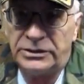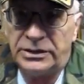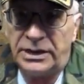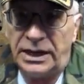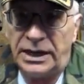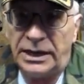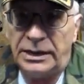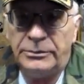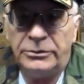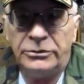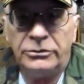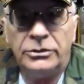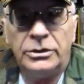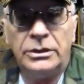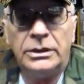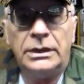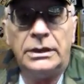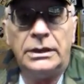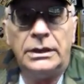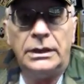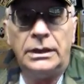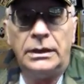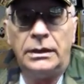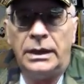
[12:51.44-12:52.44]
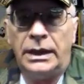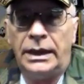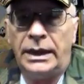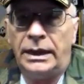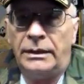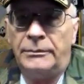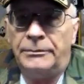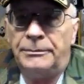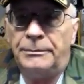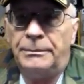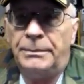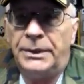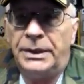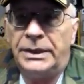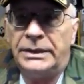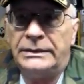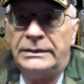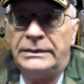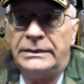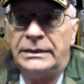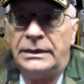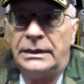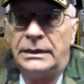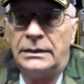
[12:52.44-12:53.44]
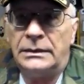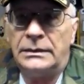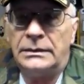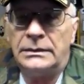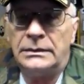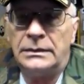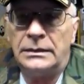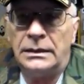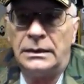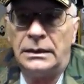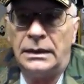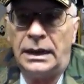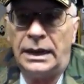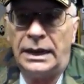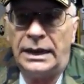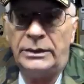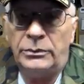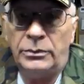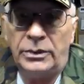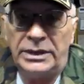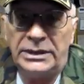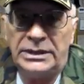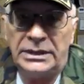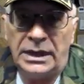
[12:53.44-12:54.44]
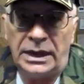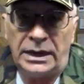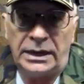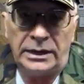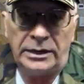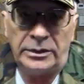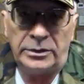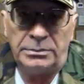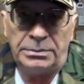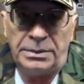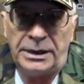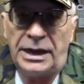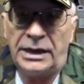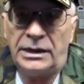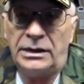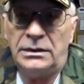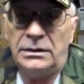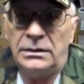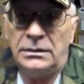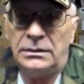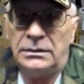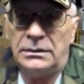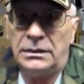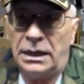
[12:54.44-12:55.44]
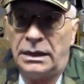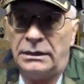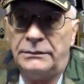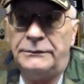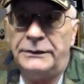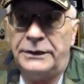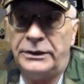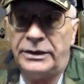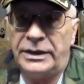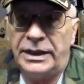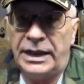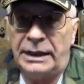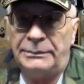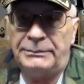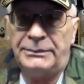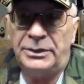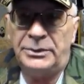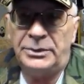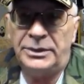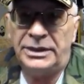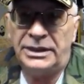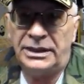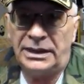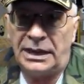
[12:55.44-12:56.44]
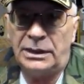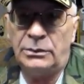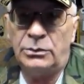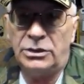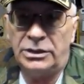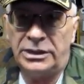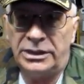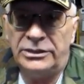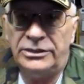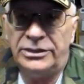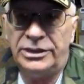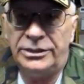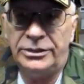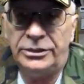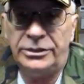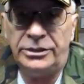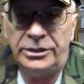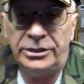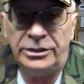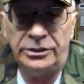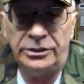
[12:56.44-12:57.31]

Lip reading: times. But I went and got another bottle. I'm very happy with it. I will continue to